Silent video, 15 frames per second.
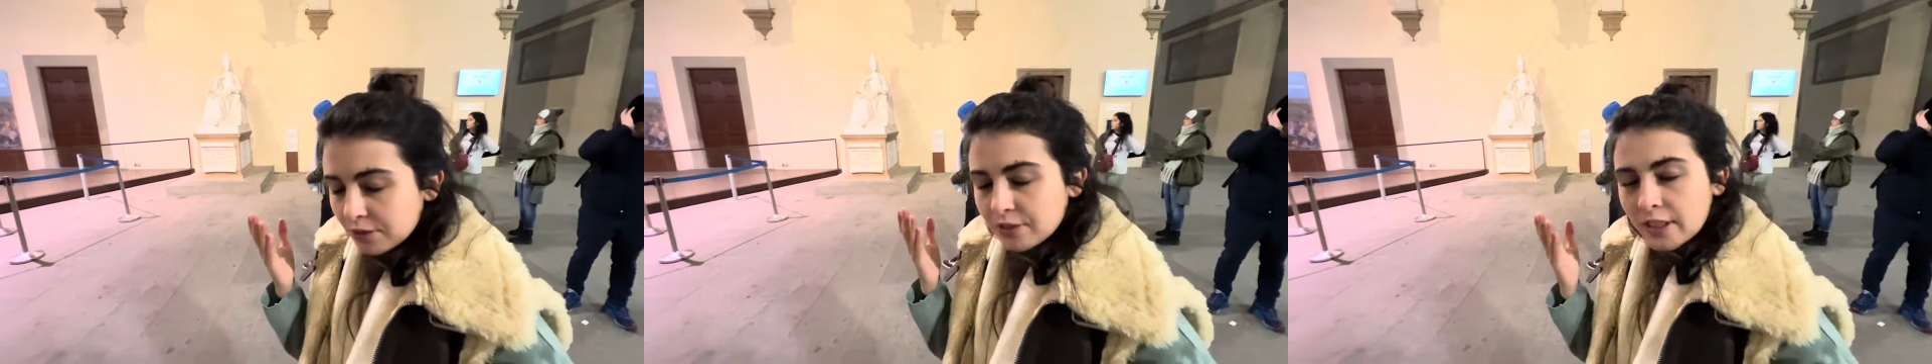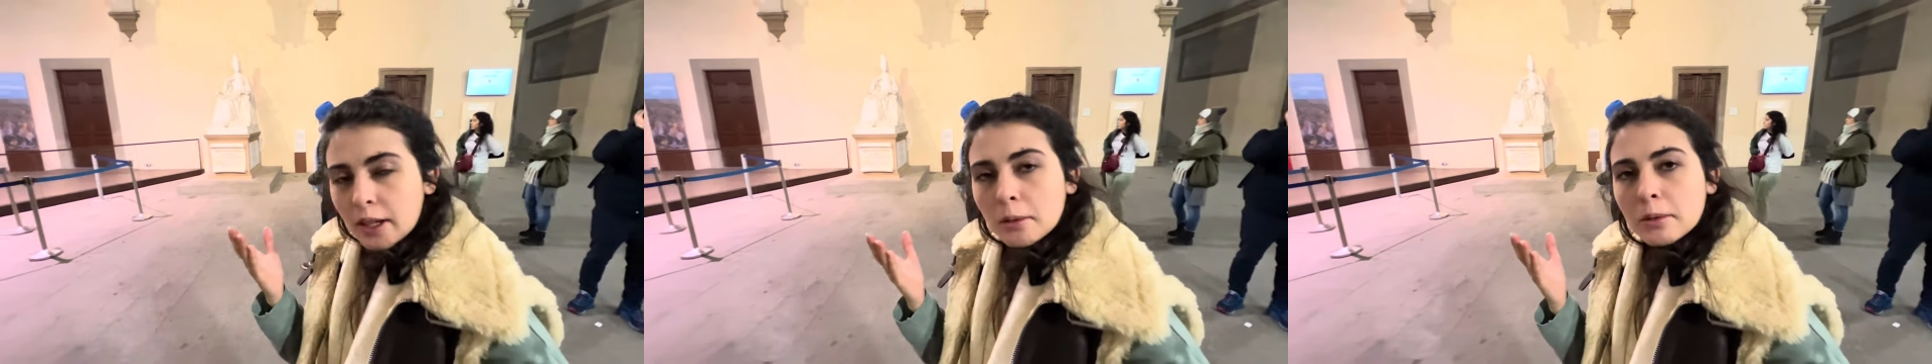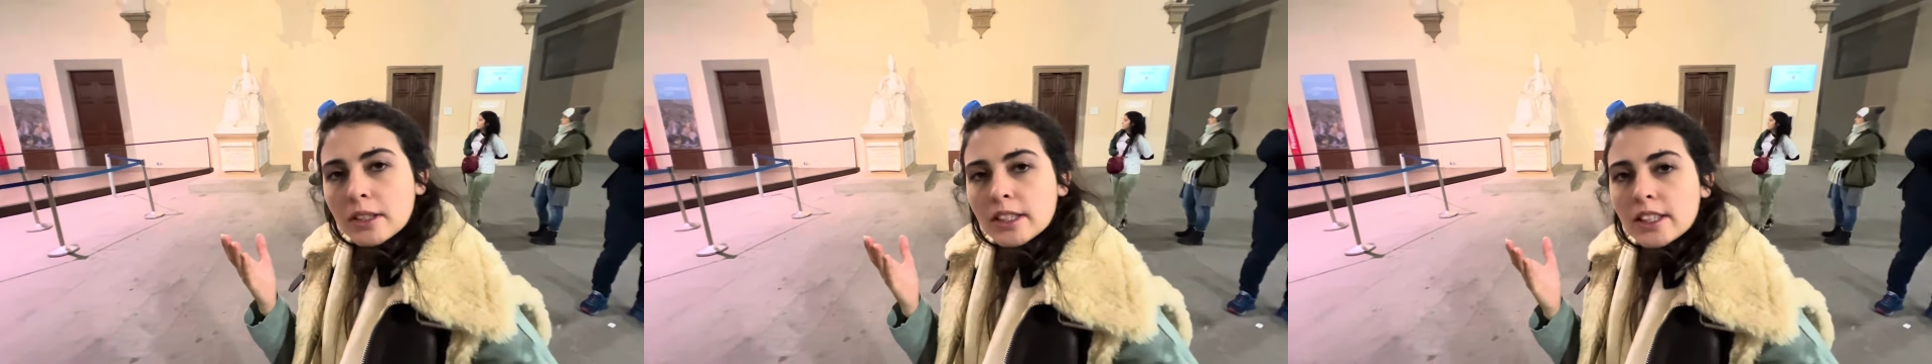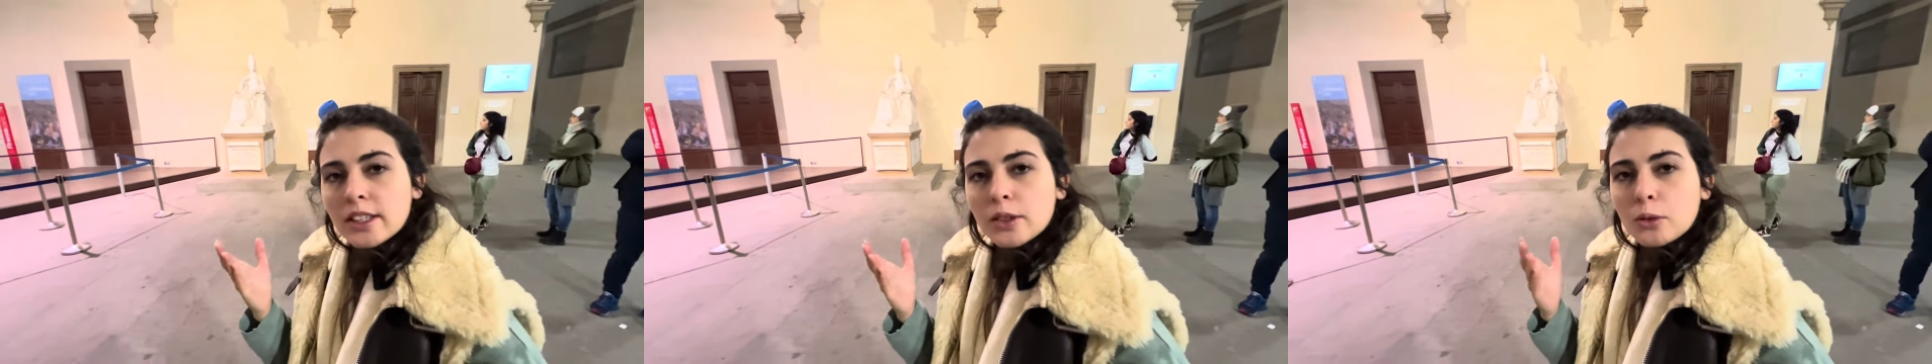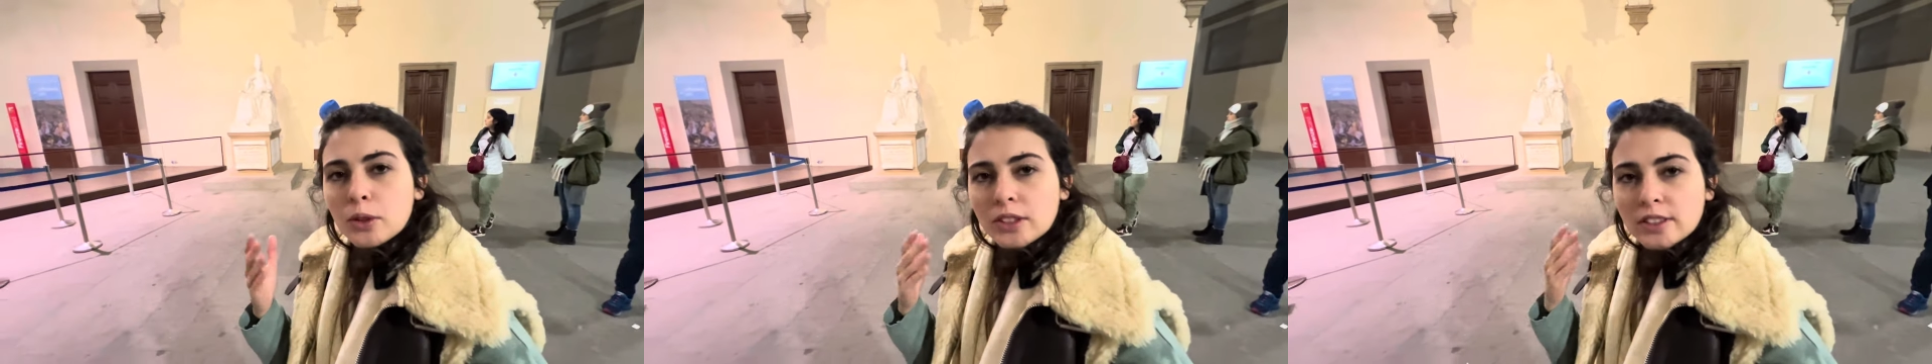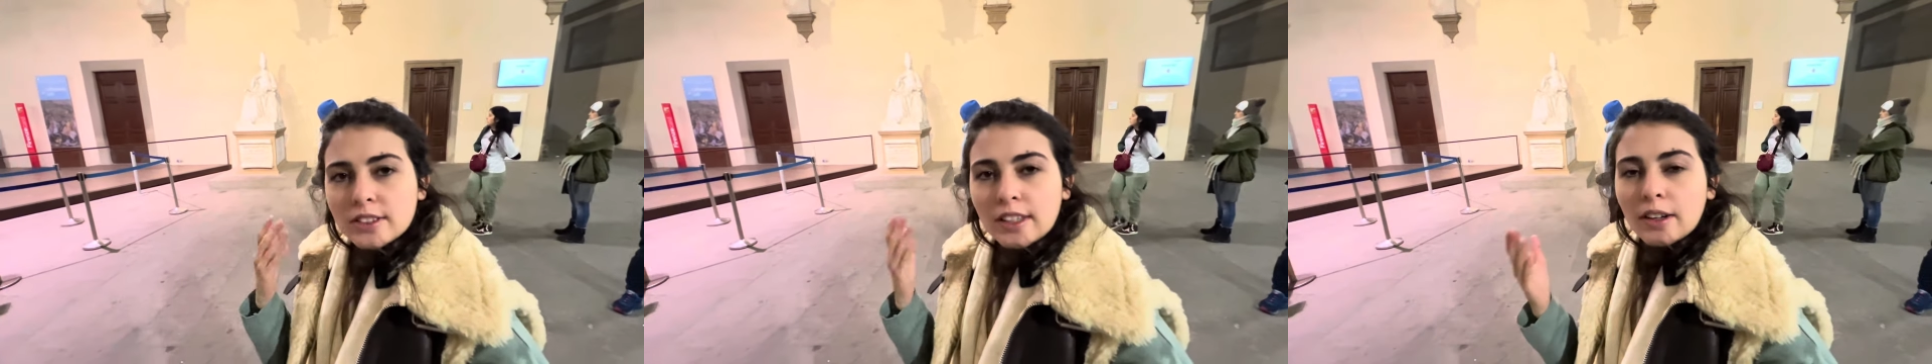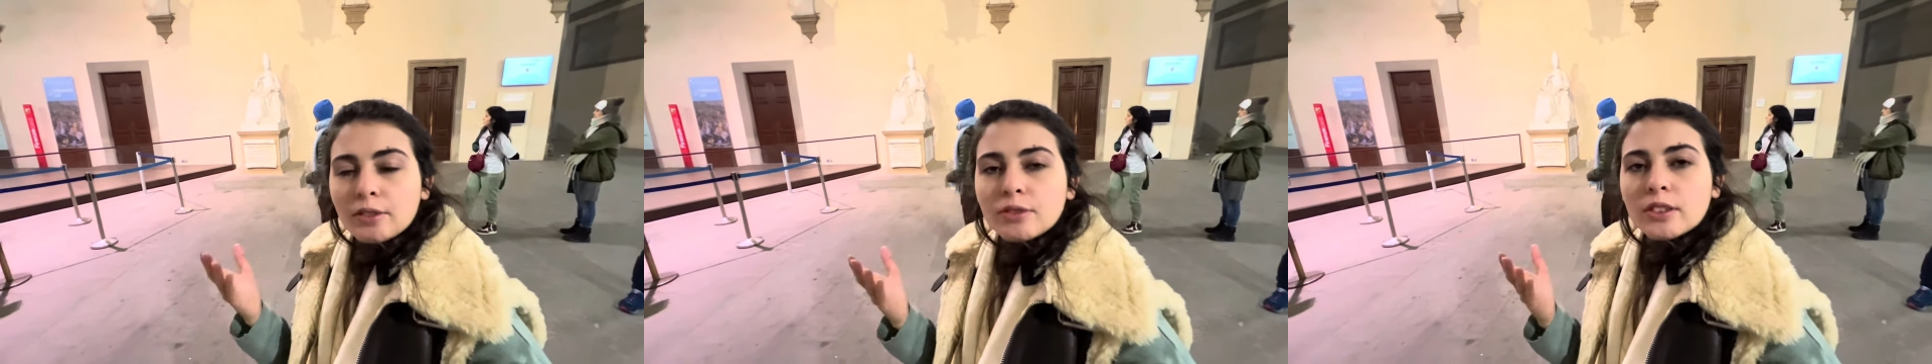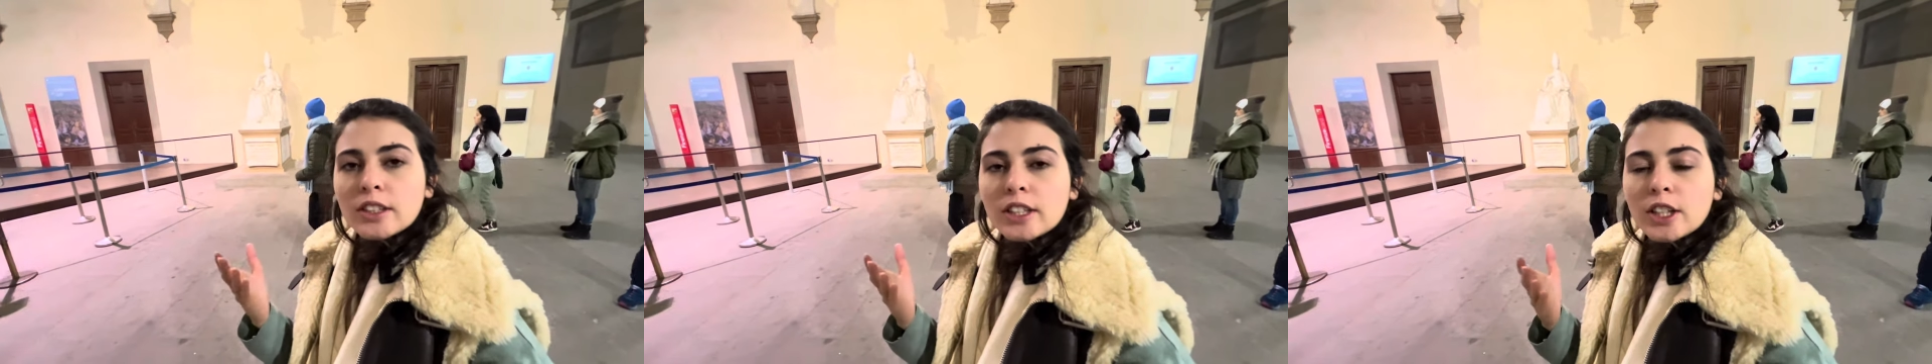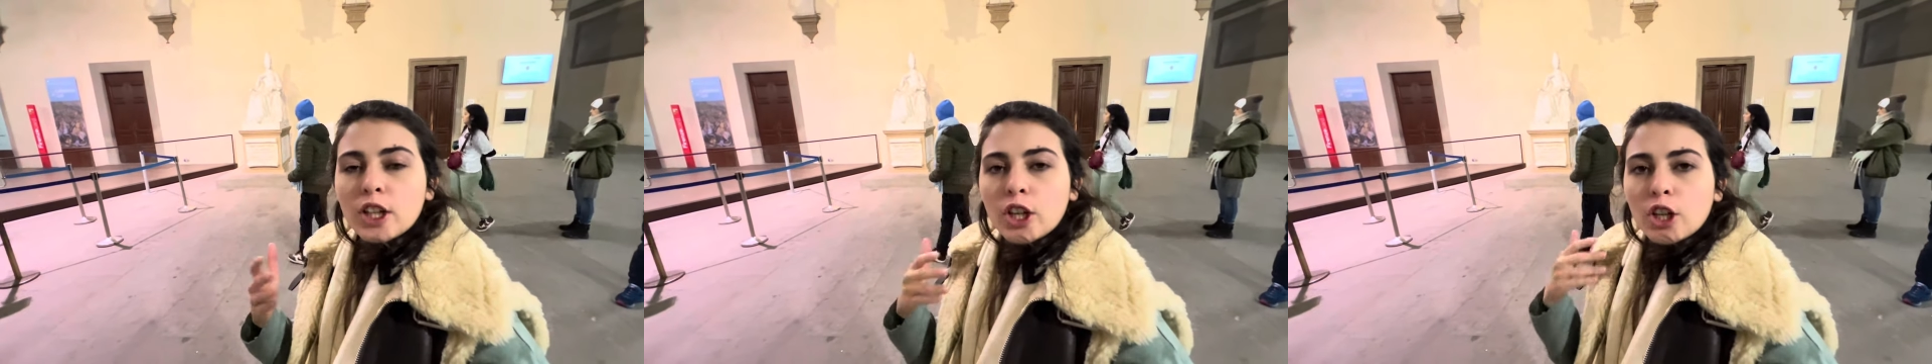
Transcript: family was definitely